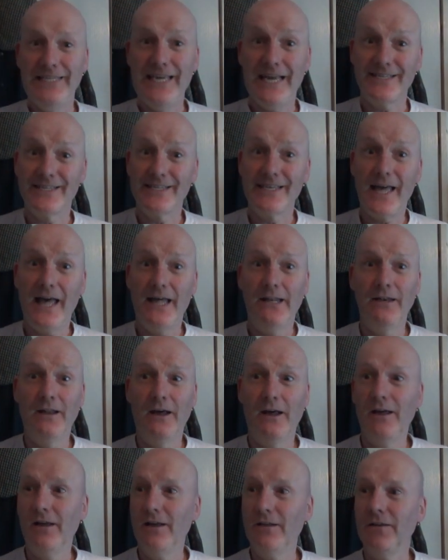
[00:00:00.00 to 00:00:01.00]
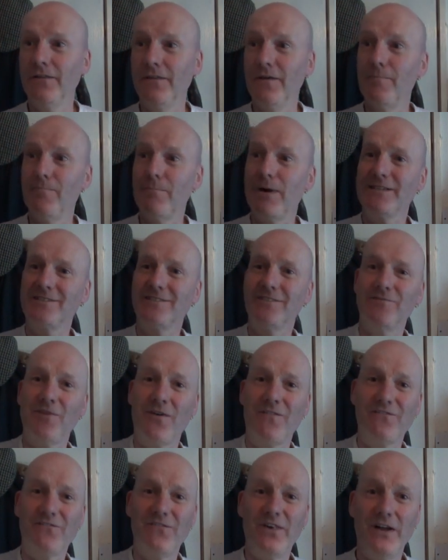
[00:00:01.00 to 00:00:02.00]
yet again, another massive
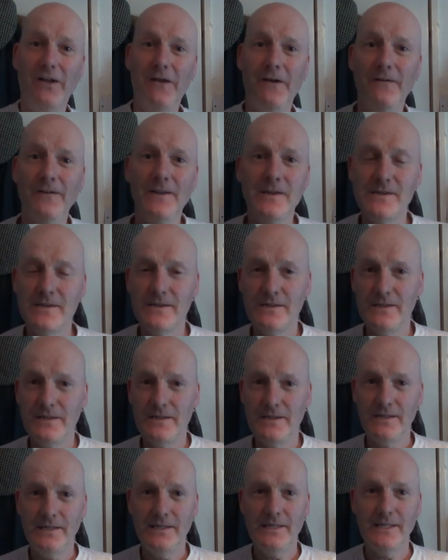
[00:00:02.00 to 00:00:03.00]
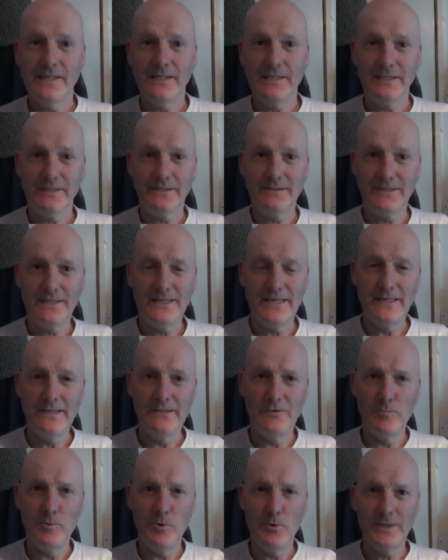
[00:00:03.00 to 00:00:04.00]
fire. The
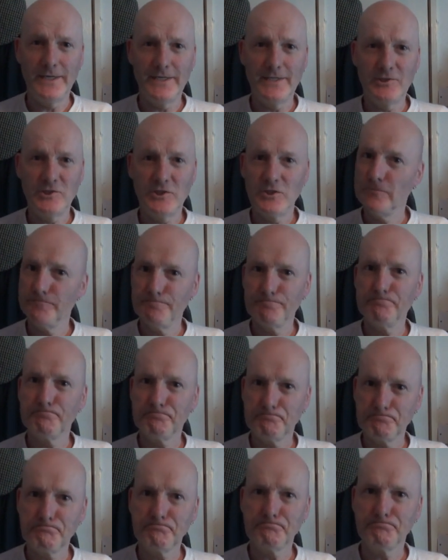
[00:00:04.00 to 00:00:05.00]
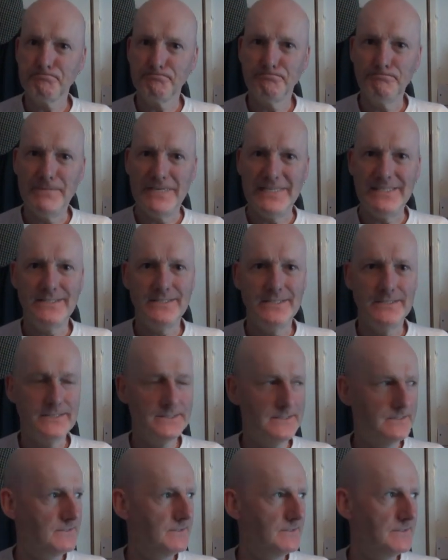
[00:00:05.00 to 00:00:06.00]
NWH. Amazing.